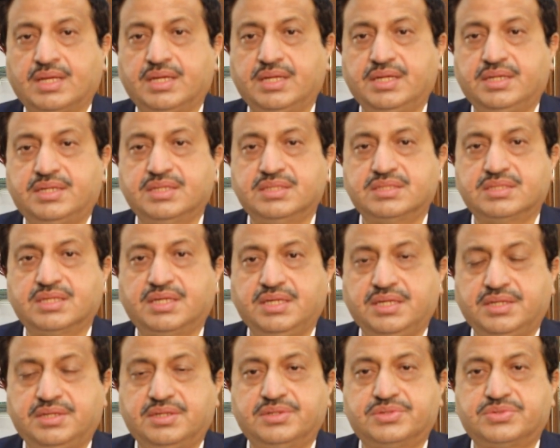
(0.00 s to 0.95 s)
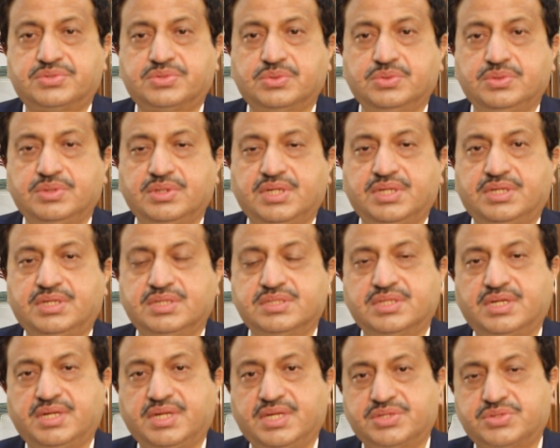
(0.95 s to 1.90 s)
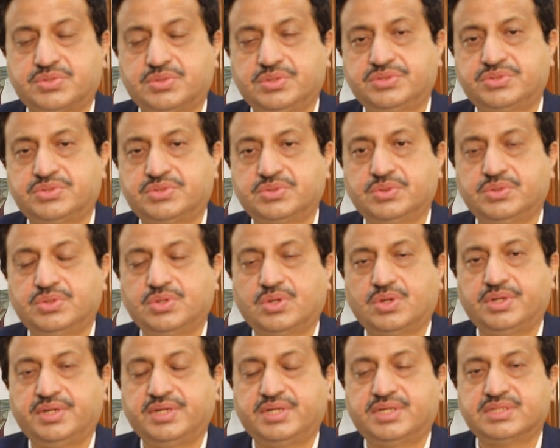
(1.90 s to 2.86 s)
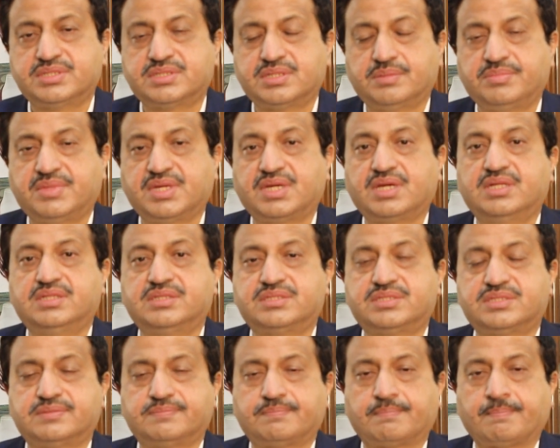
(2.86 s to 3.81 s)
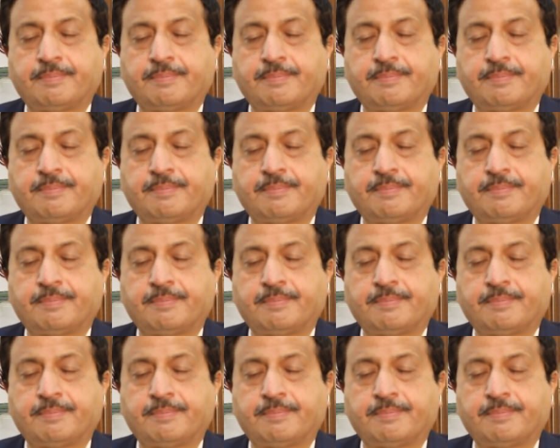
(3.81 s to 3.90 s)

it is a heated stone, it is a natural stone or it is something else.